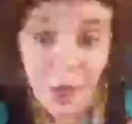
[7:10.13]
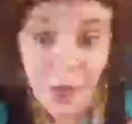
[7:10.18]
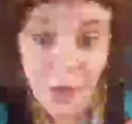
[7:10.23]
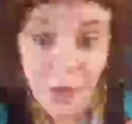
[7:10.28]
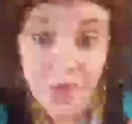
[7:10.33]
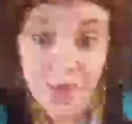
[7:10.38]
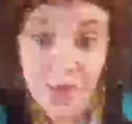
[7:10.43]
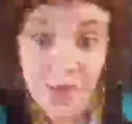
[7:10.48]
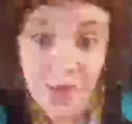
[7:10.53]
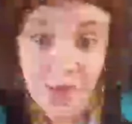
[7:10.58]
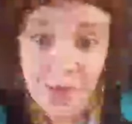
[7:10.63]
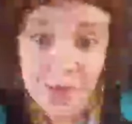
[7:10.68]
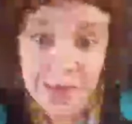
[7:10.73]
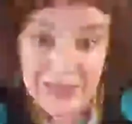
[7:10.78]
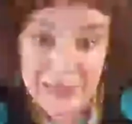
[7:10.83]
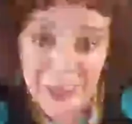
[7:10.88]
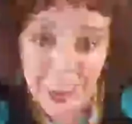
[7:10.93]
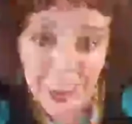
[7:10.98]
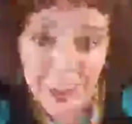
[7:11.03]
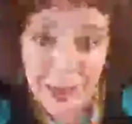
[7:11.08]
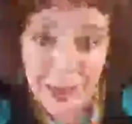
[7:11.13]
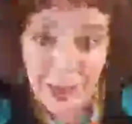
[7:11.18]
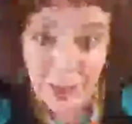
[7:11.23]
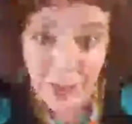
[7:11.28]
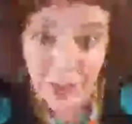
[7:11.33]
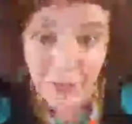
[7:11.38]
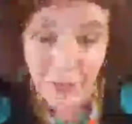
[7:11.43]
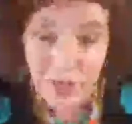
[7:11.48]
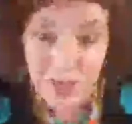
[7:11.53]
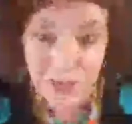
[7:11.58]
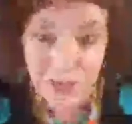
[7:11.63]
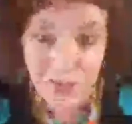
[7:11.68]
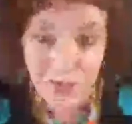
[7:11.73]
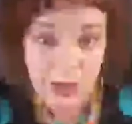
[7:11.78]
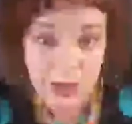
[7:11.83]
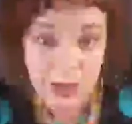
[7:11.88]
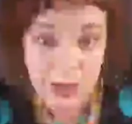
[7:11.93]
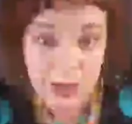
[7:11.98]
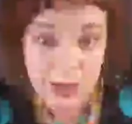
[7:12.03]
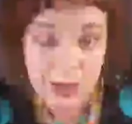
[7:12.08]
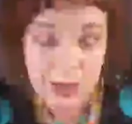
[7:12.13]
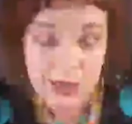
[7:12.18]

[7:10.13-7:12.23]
but they might be a little bit out of your price range.